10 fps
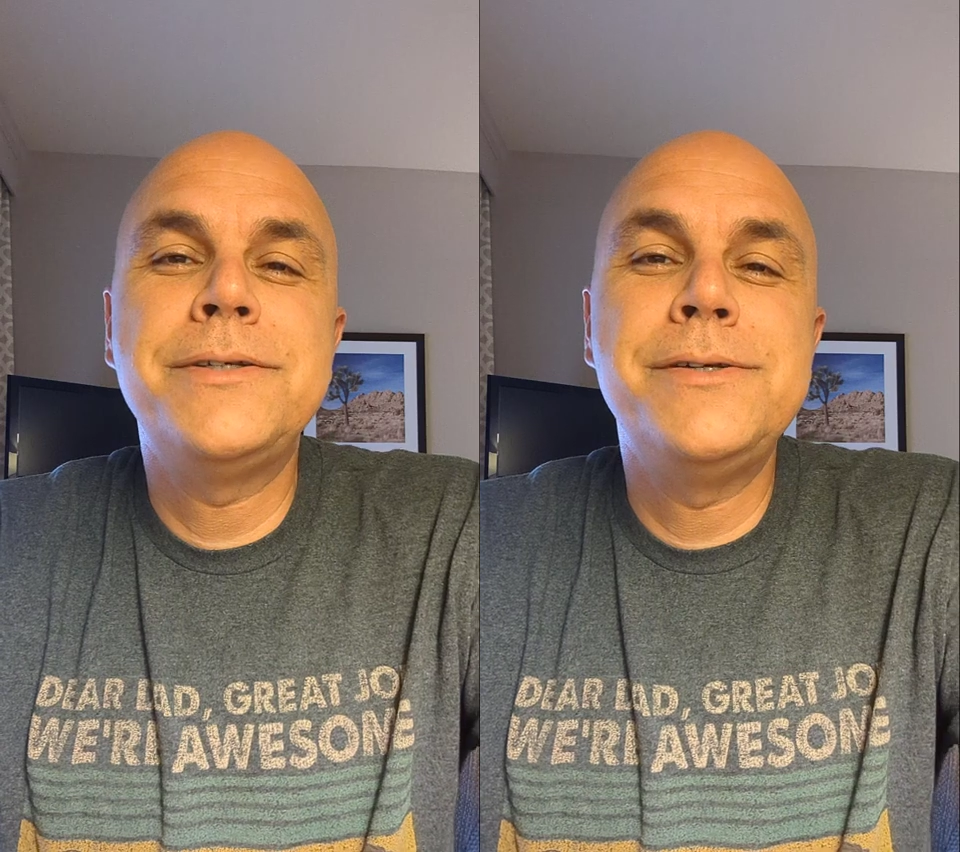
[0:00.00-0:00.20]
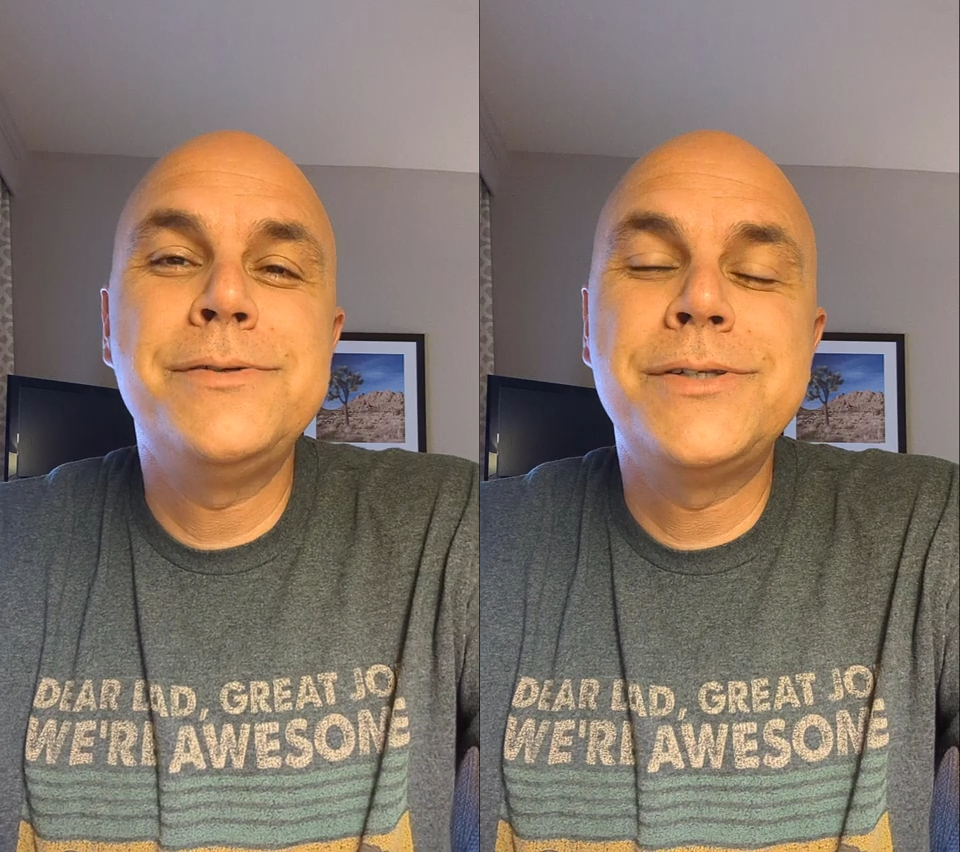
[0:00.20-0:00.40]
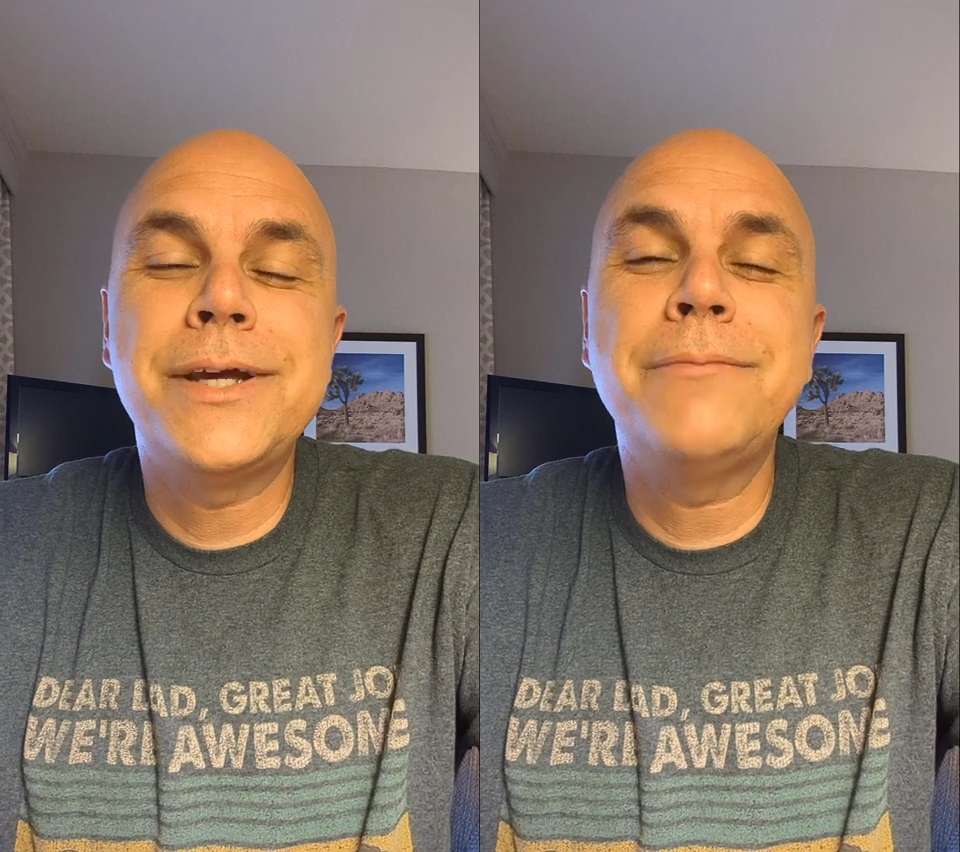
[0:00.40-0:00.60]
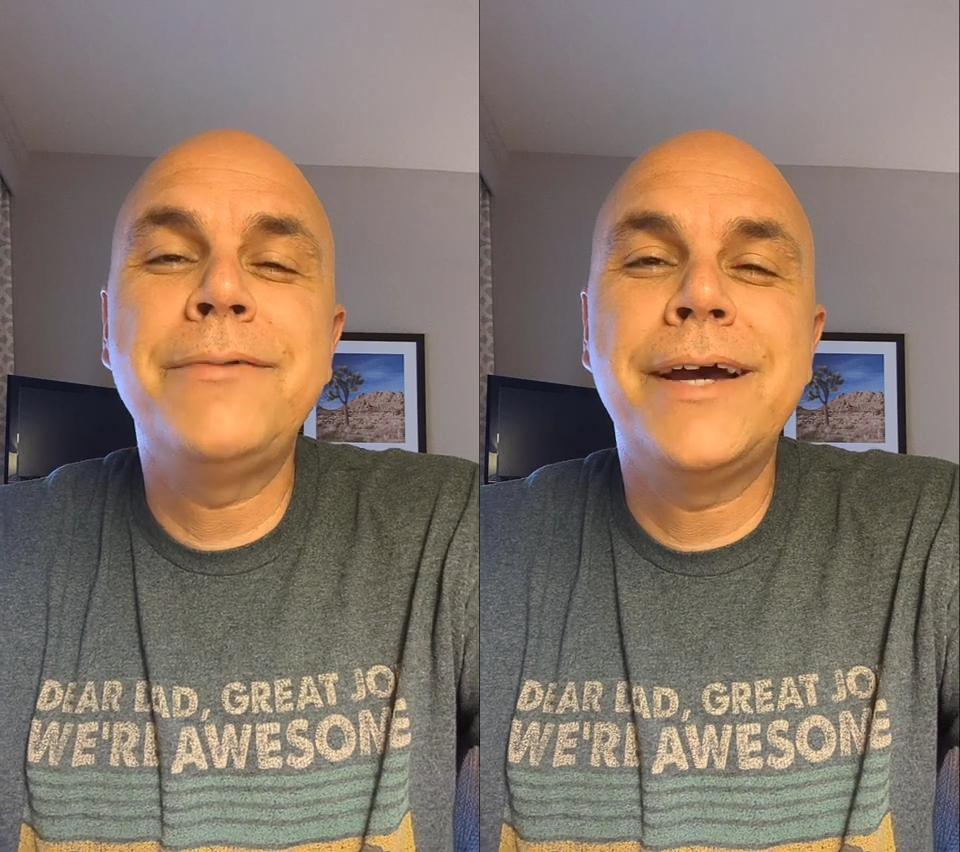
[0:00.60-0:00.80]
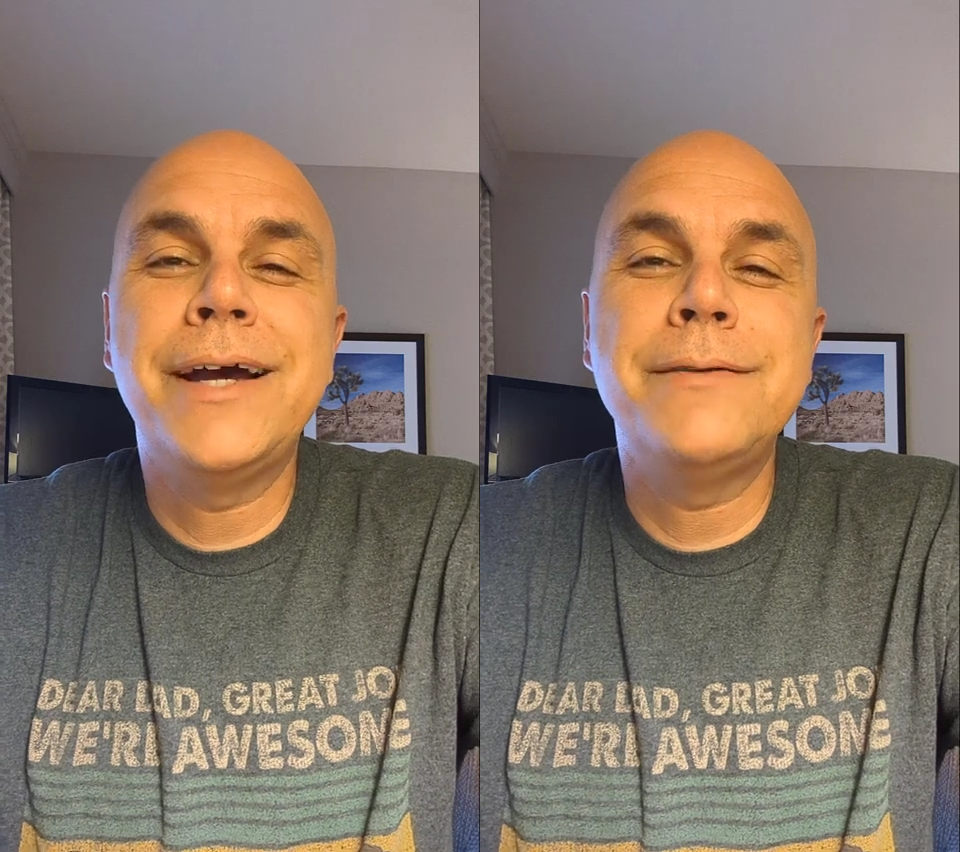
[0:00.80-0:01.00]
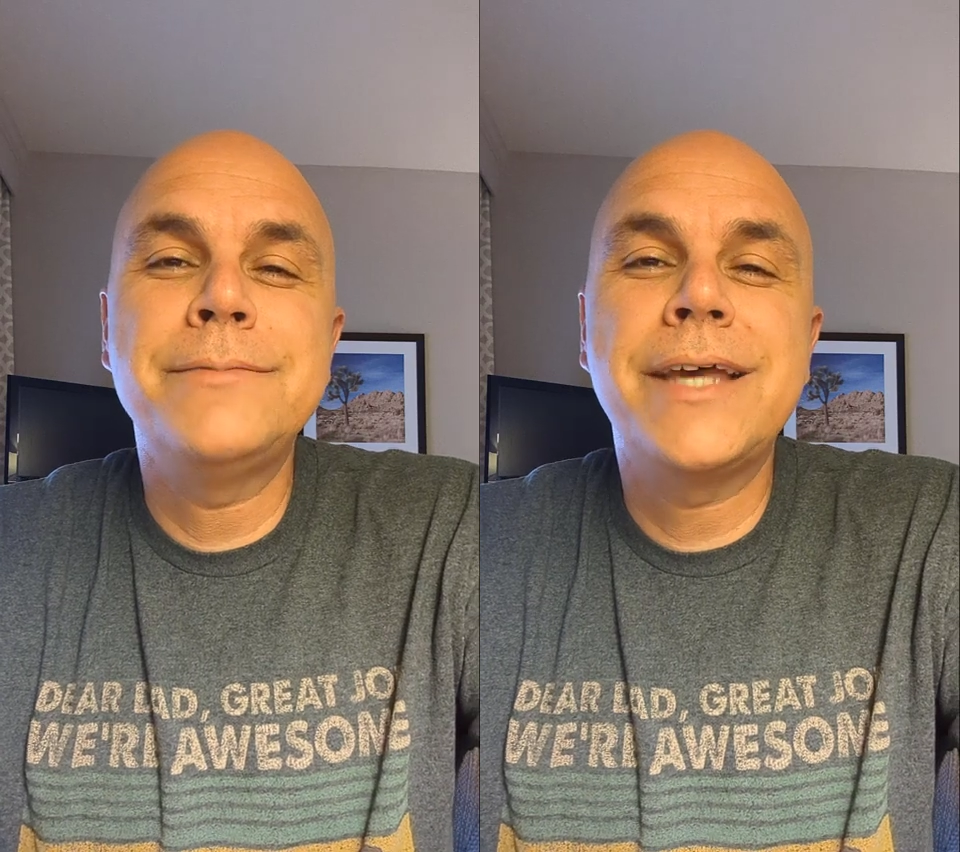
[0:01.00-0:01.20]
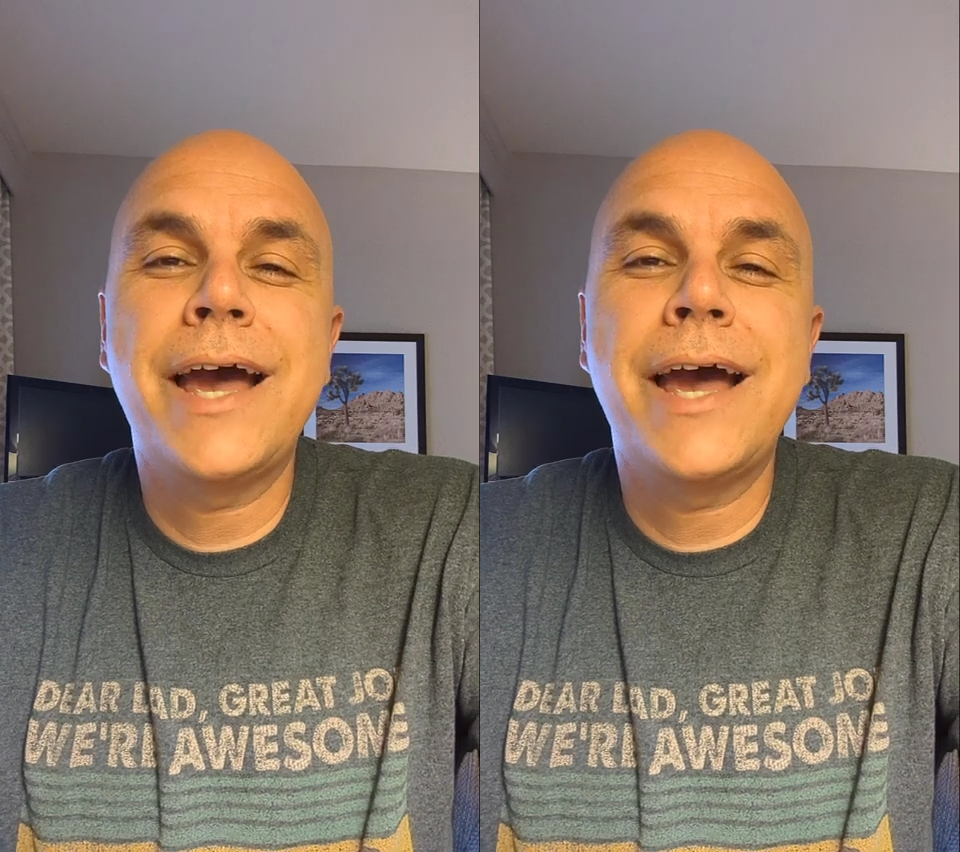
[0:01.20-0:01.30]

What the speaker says: you sometimes